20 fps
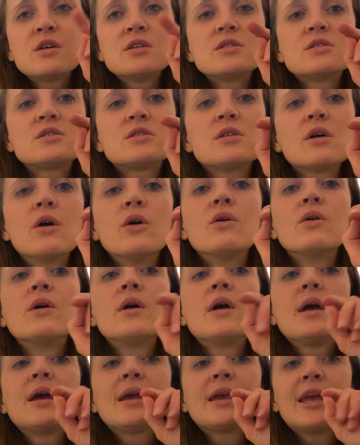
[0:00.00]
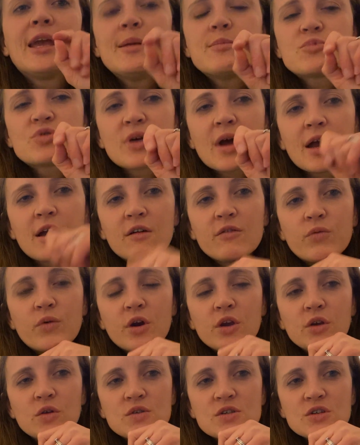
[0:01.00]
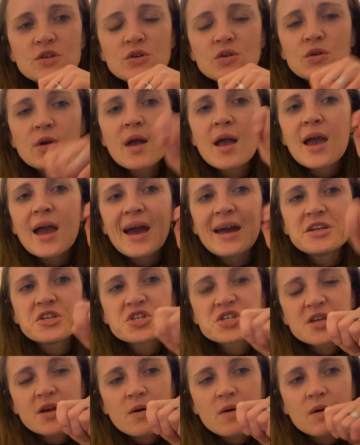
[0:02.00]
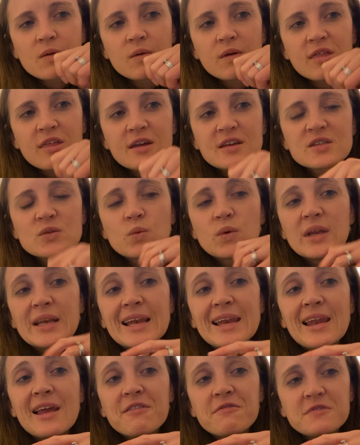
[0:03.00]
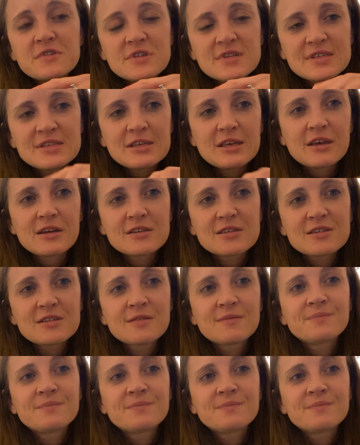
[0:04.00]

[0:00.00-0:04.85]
So Keep track of what you do and share it with us. We'd love to see it.